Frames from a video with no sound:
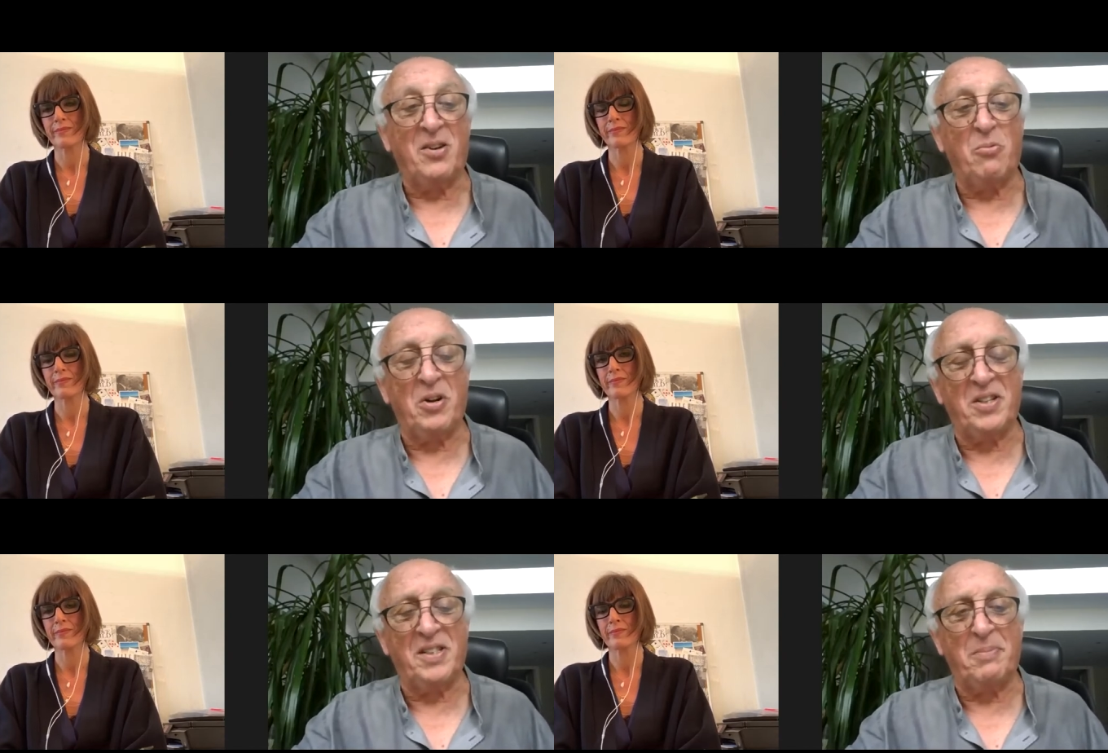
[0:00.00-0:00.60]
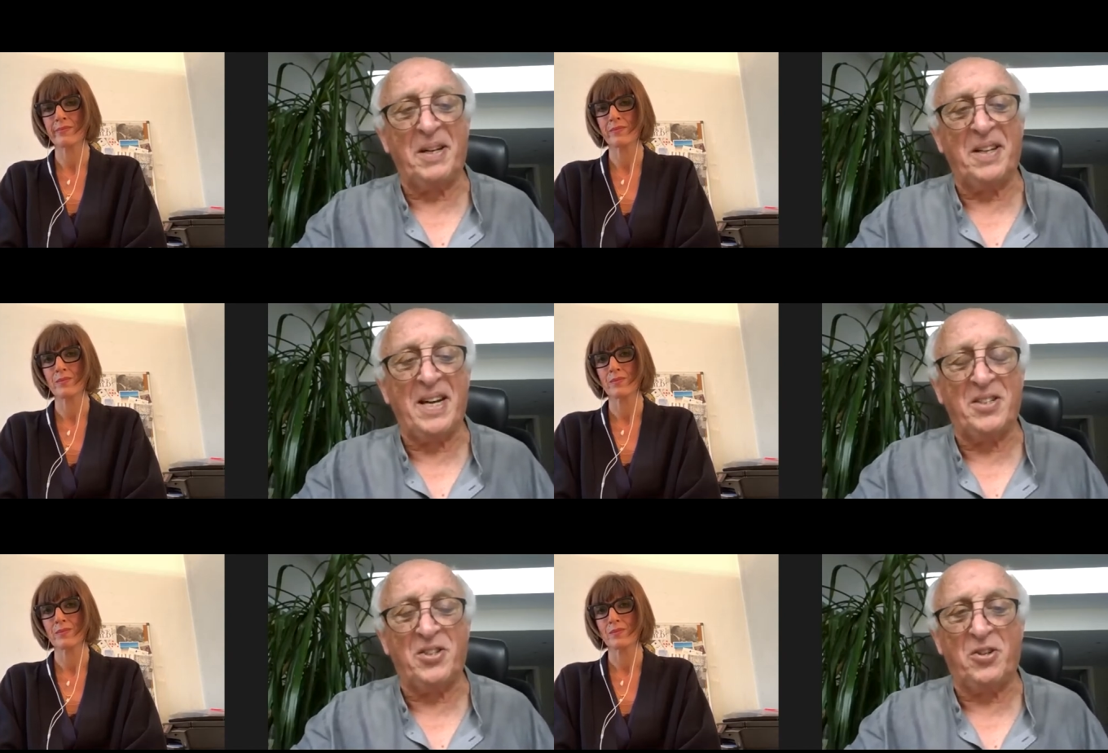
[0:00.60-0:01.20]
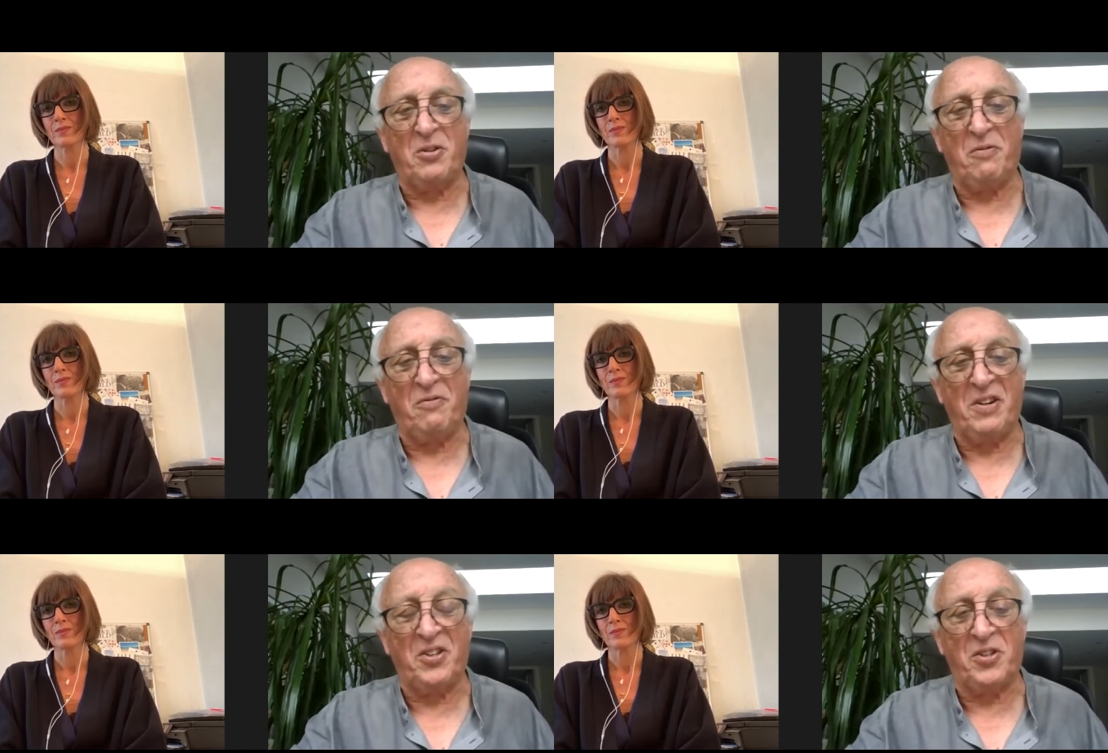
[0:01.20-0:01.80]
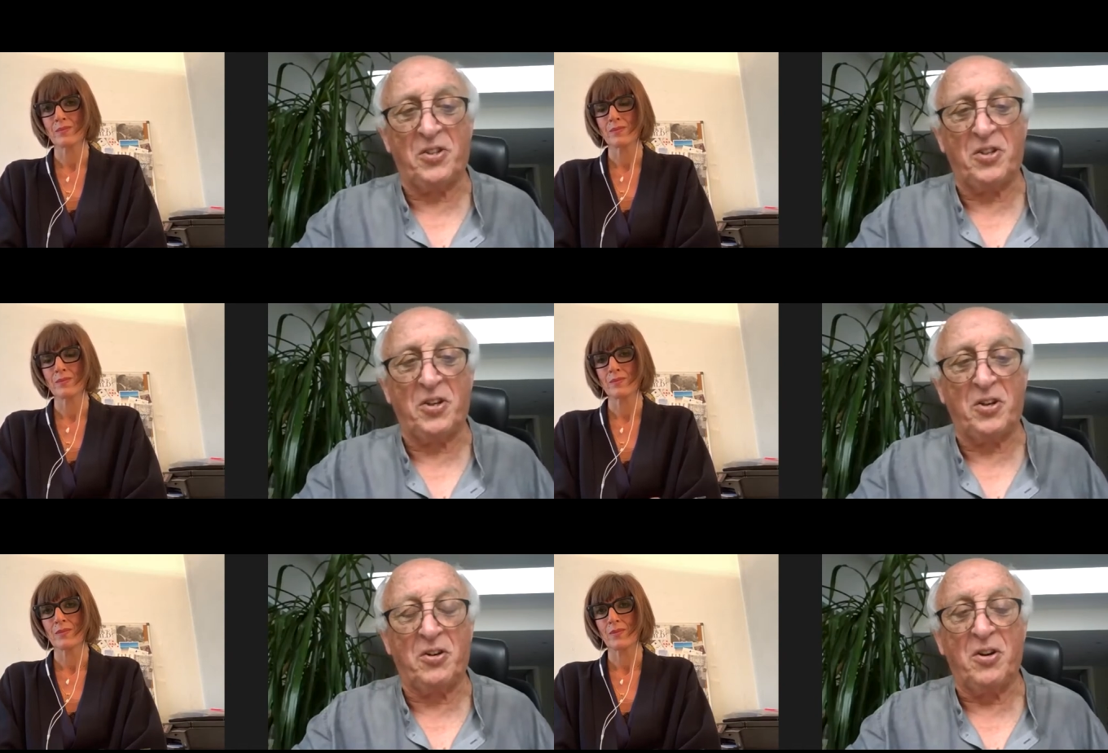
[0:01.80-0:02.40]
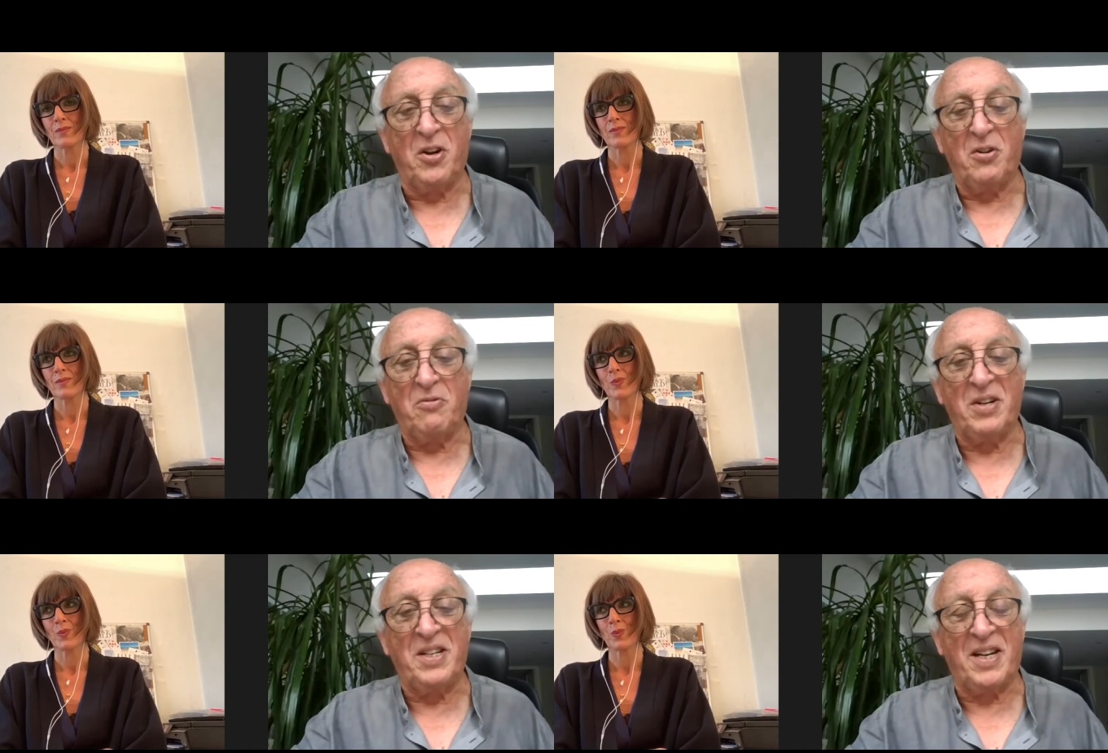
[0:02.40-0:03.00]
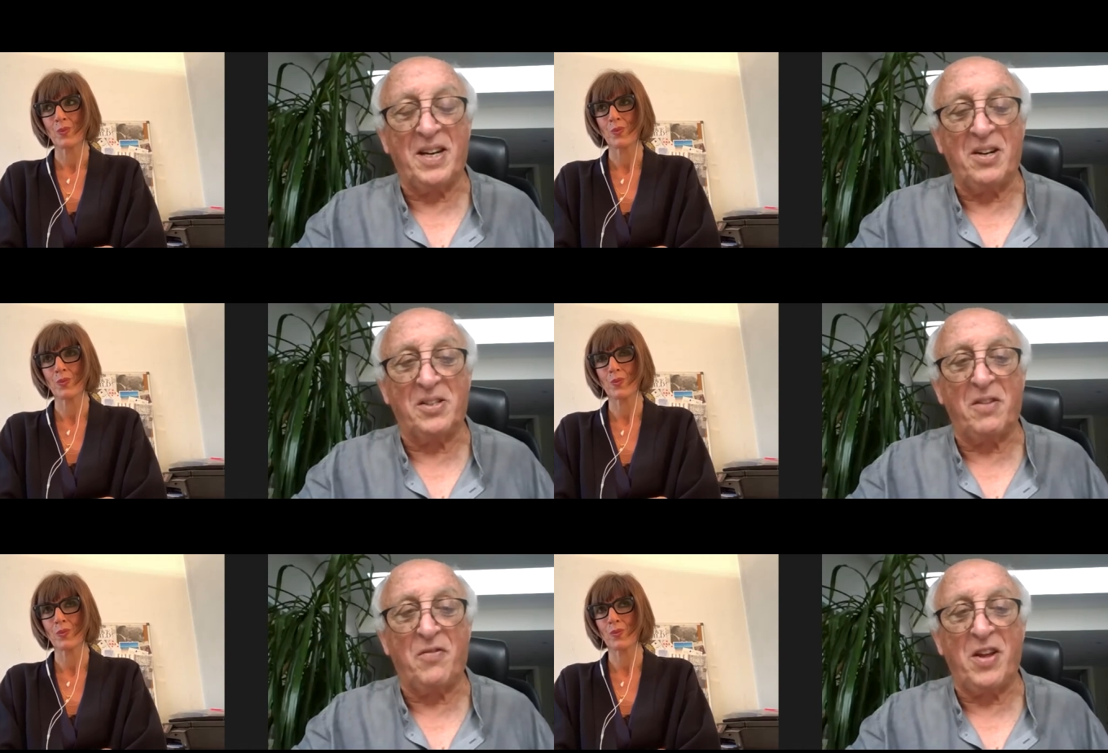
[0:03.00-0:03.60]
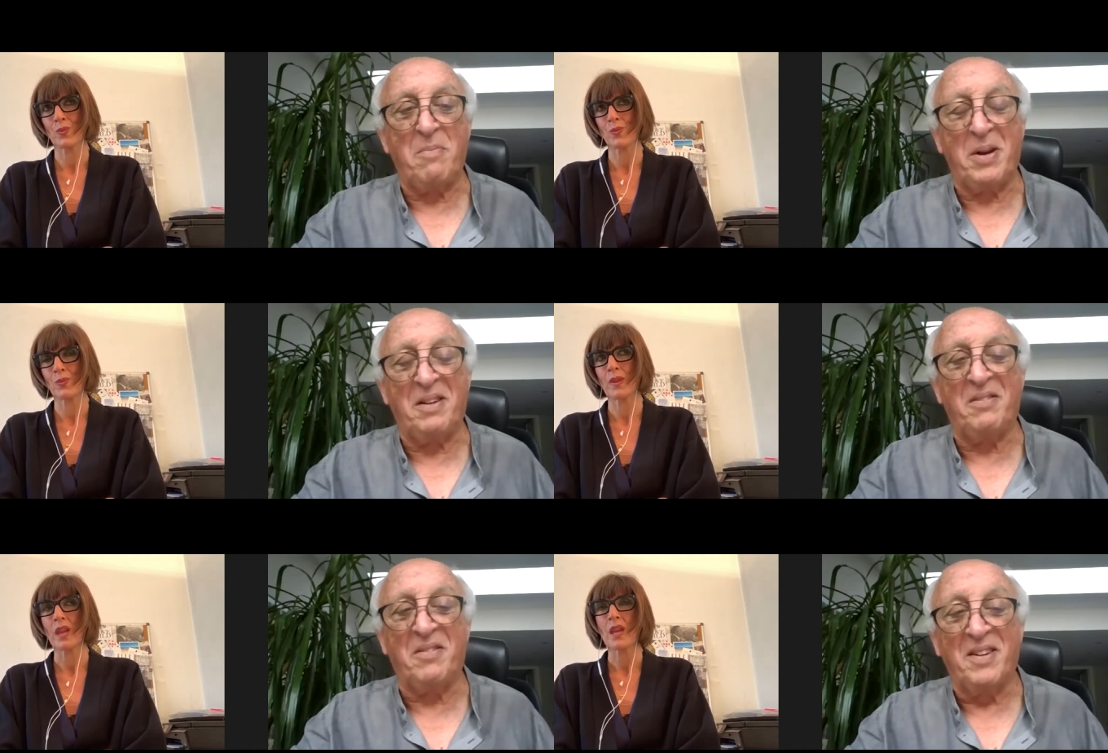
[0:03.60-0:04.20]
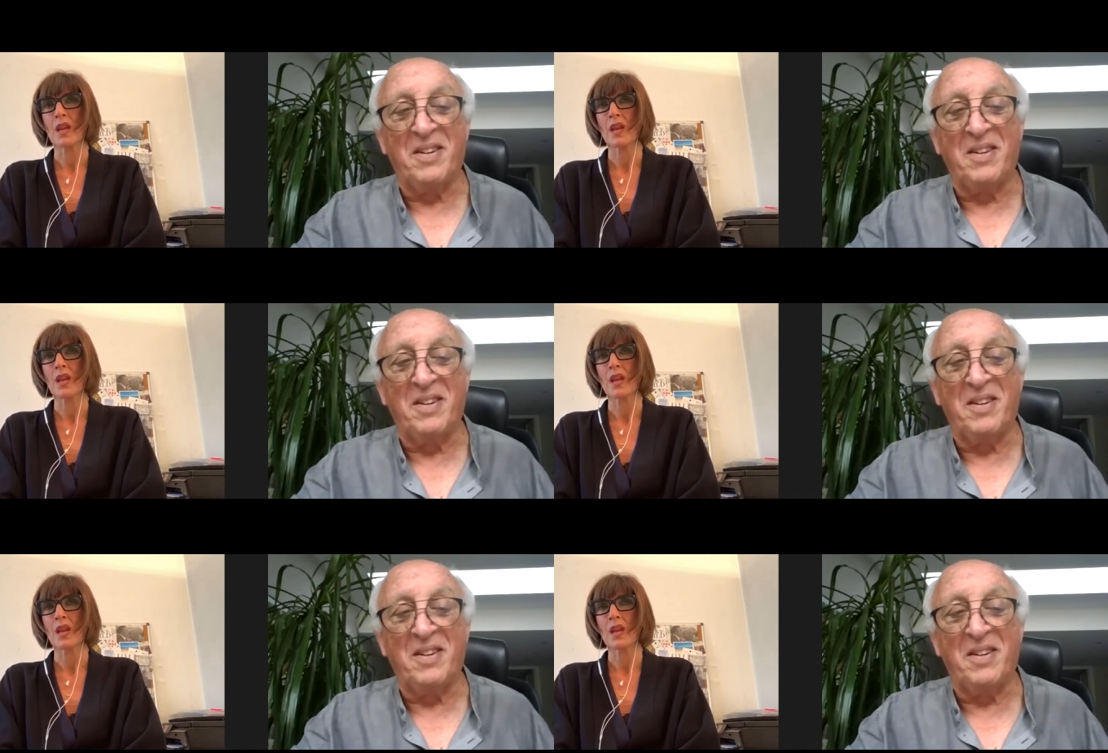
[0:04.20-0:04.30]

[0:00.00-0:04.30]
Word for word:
Speaker 1: So what has been the attitude of French retailers? Have they been